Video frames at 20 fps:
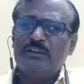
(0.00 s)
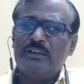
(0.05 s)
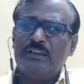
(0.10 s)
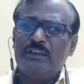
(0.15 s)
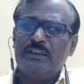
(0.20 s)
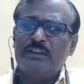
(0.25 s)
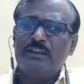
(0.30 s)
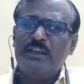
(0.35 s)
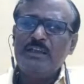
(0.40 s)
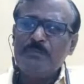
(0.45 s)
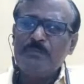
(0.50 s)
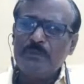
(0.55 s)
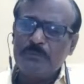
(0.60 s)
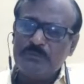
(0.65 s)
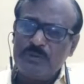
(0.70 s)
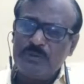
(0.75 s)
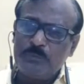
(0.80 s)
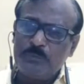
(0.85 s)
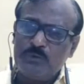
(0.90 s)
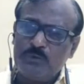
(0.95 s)
name of the
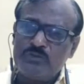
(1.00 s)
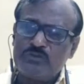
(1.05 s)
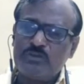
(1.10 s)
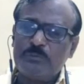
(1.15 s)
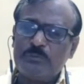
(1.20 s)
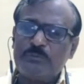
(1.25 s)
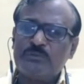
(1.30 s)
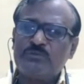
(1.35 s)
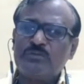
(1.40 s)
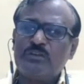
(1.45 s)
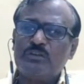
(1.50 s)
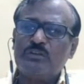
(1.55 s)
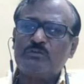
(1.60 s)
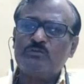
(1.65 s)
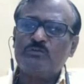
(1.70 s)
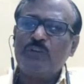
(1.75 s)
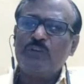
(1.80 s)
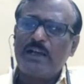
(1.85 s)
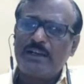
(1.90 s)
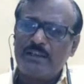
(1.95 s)
police officer who
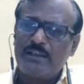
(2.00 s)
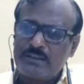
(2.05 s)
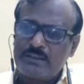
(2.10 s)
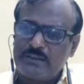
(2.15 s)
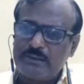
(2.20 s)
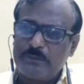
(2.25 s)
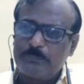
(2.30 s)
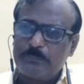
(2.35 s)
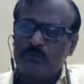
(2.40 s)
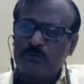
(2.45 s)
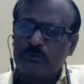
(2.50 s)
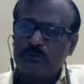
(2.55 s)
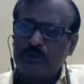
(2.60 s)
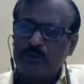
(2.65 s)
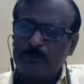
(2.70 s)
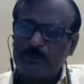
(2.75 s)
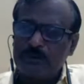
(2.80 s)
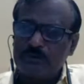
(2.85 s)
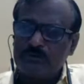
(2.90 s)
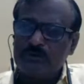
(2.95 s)
arrested a particular
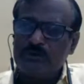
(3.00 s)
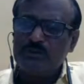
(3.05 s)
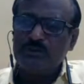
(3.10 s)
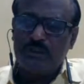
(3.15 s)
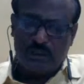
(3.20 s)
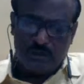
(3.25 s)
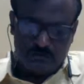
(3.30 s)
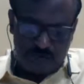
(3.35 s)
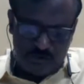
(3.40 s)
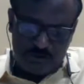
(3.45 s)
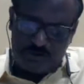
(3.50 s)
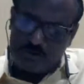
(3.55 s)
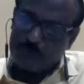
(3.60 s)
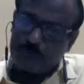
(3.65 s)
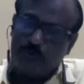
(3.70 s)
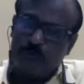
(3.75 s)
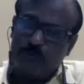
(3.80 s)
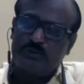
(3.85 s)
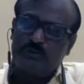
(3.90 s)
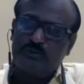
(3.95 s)
person, such a
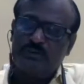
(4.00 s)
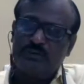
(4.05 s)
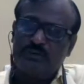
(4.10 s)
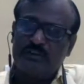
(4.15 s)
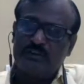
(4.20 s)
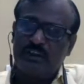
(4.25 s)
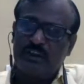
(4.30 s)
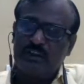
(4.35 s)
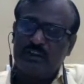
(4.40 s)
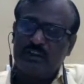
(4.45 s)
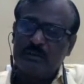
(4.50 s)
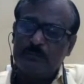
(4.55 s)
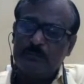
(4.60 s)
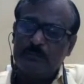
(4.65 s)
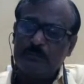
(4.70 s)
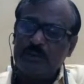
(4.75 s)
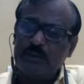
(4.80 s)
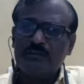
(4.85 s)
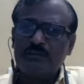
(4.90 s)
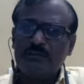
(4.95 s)
provision.
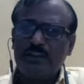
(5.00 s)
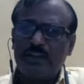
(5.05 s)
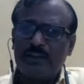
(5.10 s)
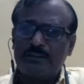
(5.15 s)
Because the